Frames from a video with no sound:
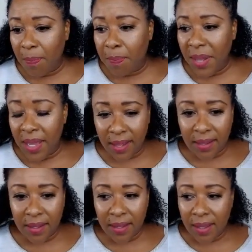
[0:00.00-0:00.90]

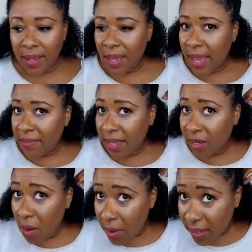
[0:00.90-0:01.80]
pick and they
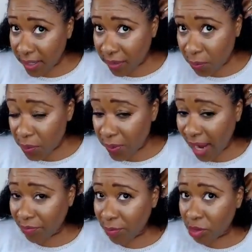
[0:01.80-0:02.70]
go in at the root
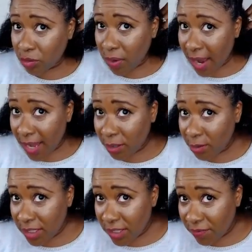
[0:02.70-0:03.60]
after it's dry, and you
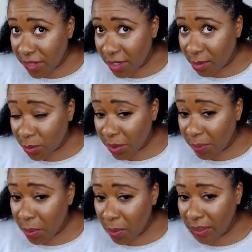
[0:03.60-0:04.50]
see the videos where they
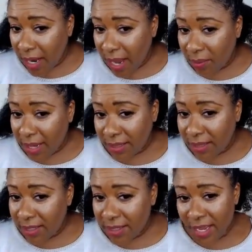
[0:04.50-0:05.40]
pull it out like
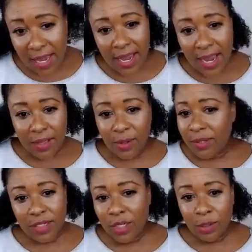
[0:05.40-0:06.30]
this and they're,
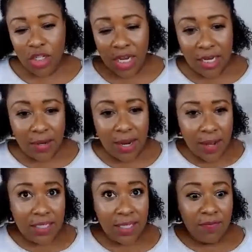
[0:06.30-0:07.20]
you know, shaking their hair
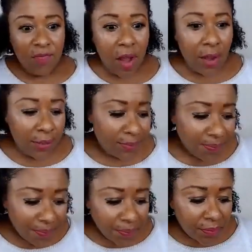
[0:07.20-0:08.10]
out to give volume.
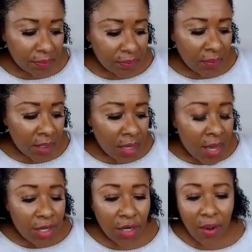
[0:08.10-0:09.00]

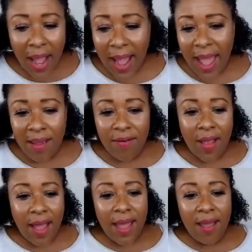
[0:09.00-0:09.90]
You know, I
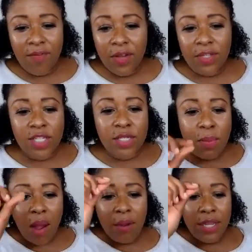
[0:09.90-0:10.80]
have a
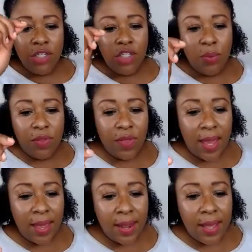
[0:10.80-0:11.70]
small issue with
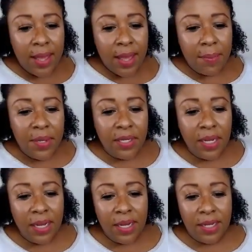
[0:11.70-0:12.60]
that
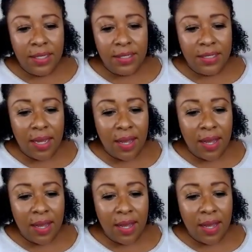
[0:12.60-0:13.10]
because